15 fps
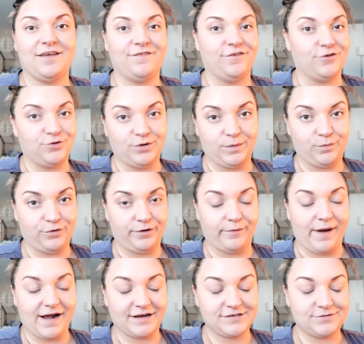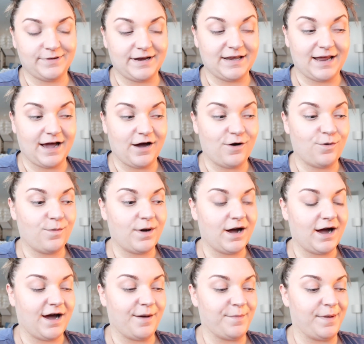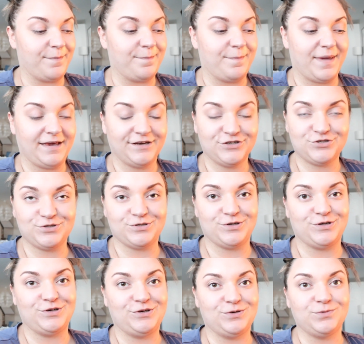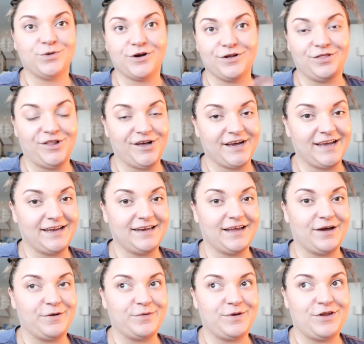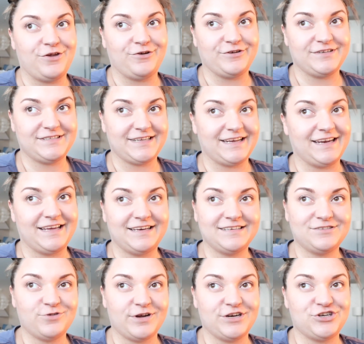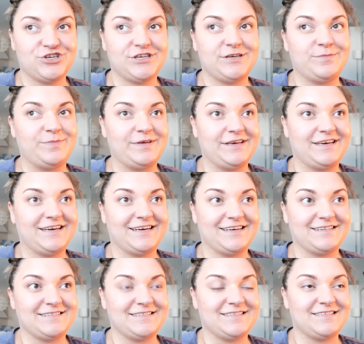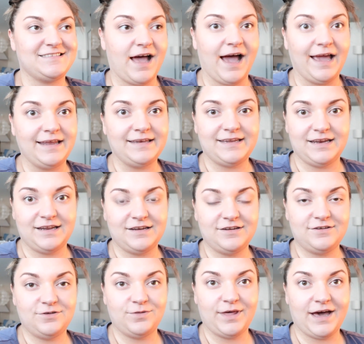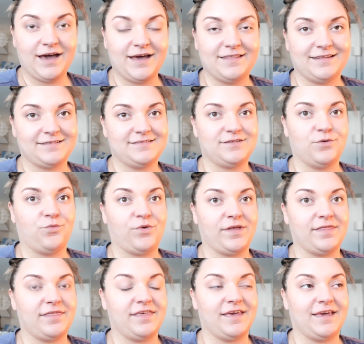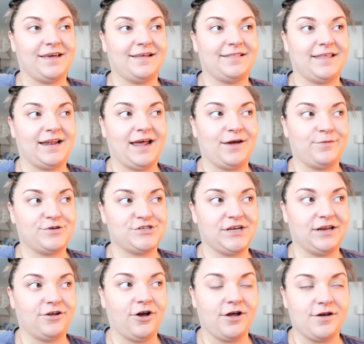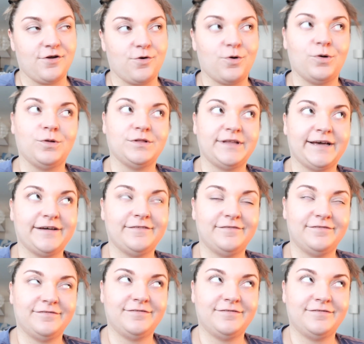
if you're doing prereqs right now, um, make sure you are locking down your studying strategy because I didn't do that and that's the one thing that I wish I'd gotten a hold of